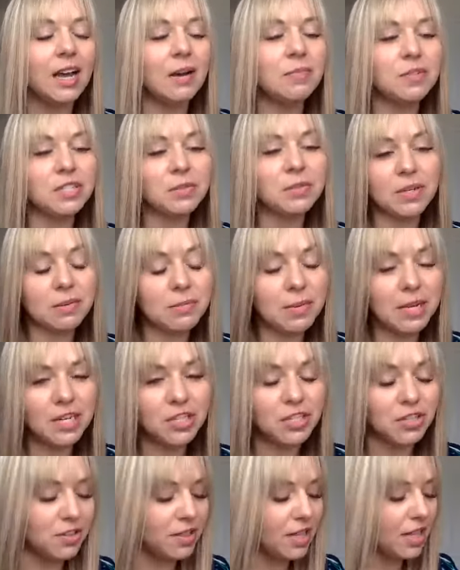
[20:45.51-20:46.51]
Just wanted to make
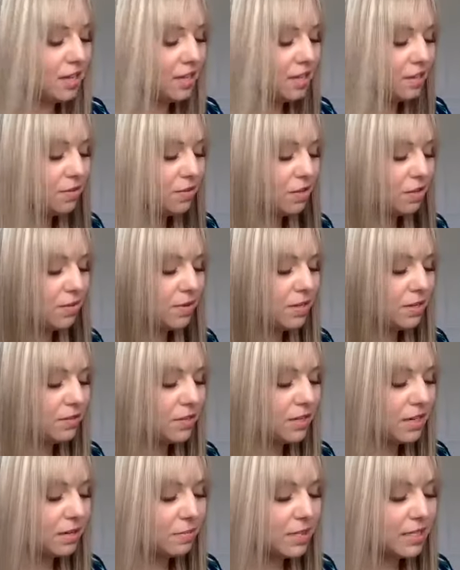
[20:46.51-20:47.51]
sure that you knew and you
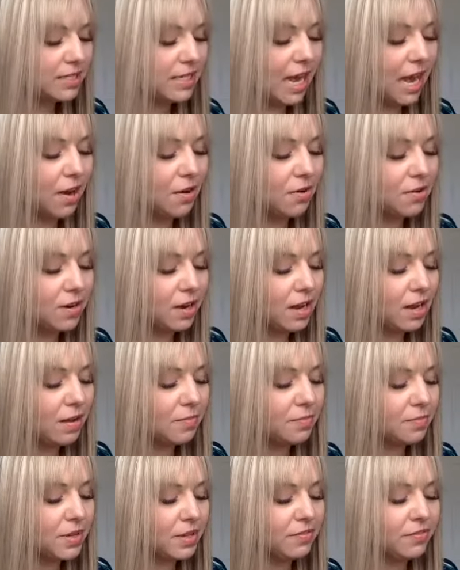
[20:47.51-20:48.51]
didn't miss out
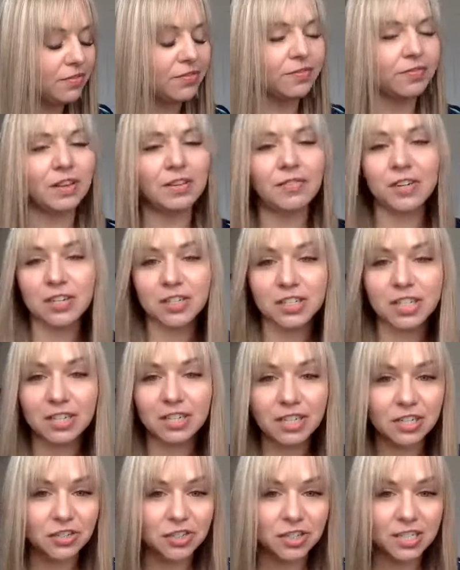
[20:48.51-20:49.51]
if you're still
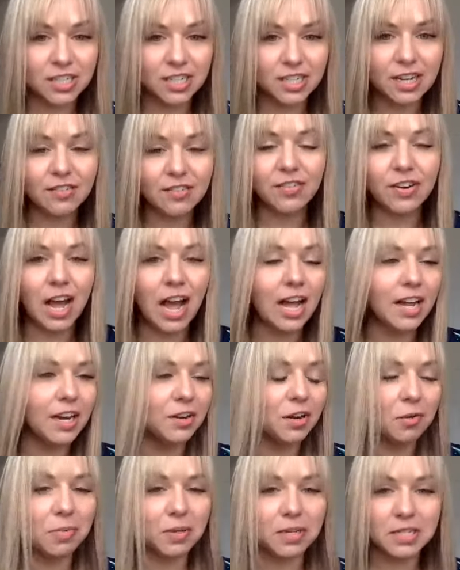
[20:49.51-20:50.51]
interested. If not,
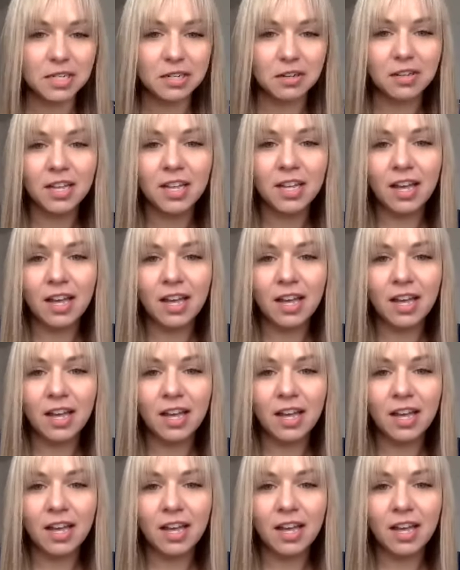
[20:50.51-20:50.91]
no big deal.